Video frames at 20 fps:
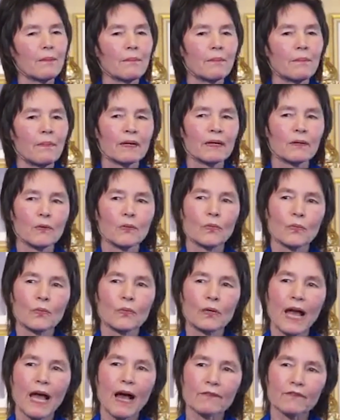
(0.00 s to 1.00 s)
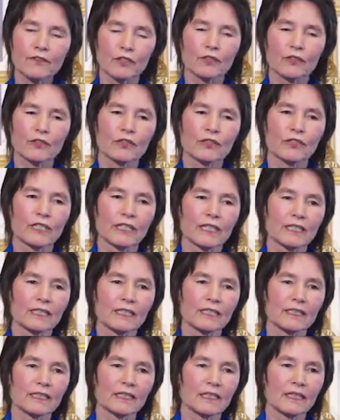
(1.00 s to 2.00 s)
But we have to earn
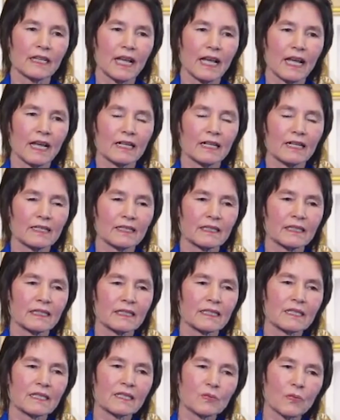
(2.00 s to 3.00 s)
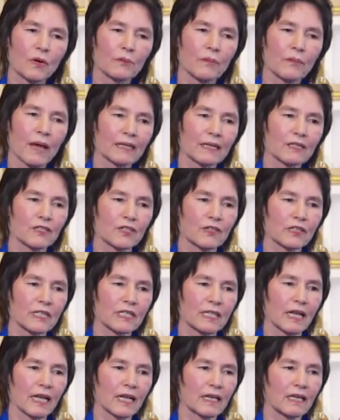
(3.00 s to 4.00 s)
it. And this is what Master
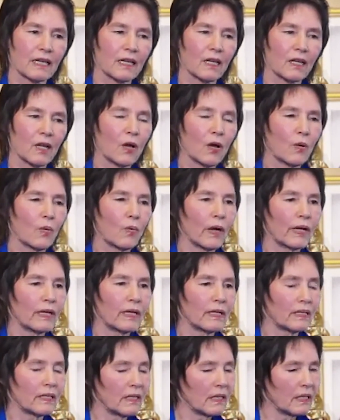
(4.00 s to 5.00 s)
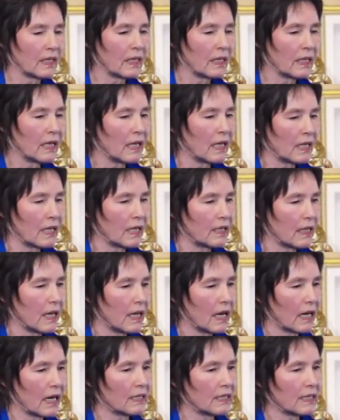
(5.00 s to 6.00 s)
said when
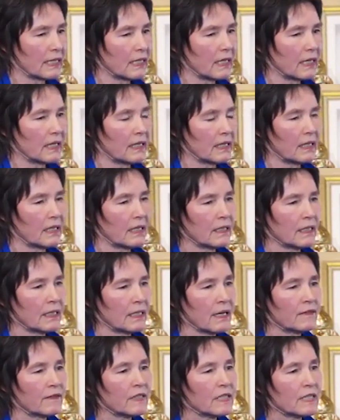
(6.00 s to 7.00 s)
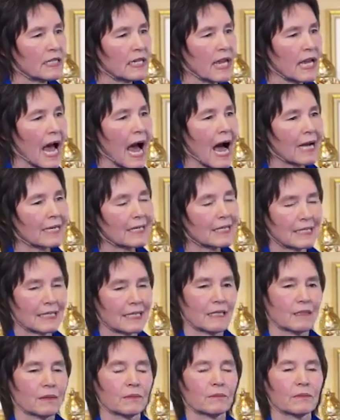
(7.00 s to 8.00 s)
a devotee asked
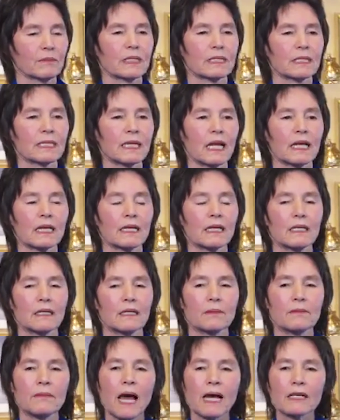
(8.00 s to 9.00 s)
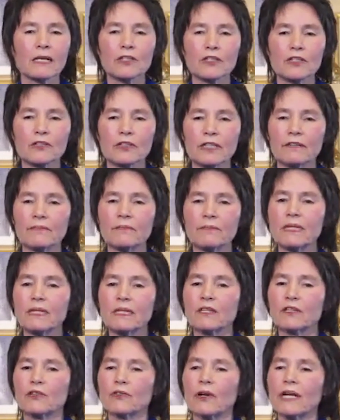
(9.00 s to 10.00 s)
him, said, Master, give me the
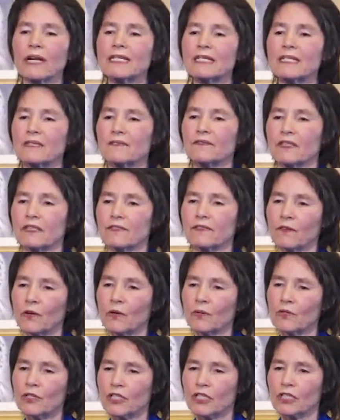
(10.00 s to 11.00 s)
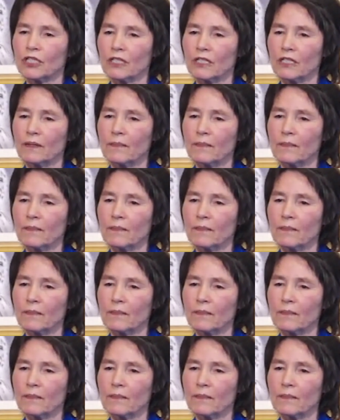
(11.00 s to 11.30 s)
grace of devotion.